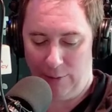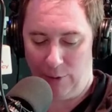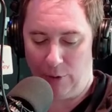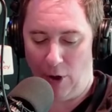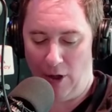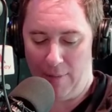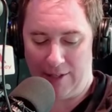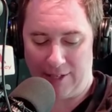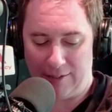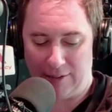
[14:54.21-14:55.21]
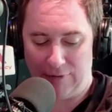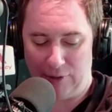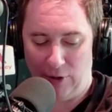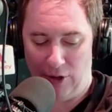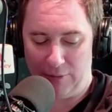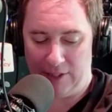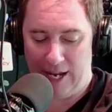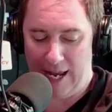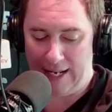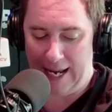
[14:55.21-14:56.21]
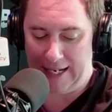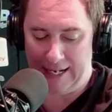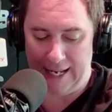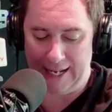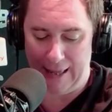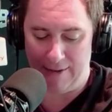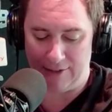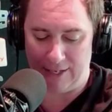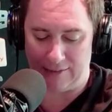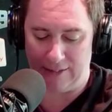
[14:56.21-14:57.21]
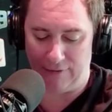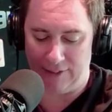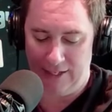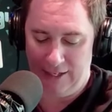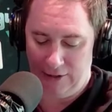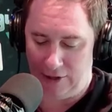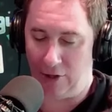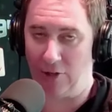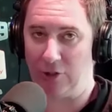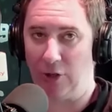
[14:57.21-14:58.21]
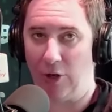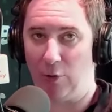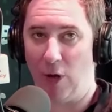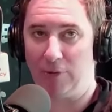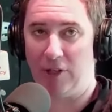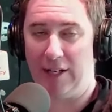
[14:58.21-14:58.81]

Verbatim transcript: Well, call MHS Lift and call them today at 888 MHS Lift. You can also go to their website,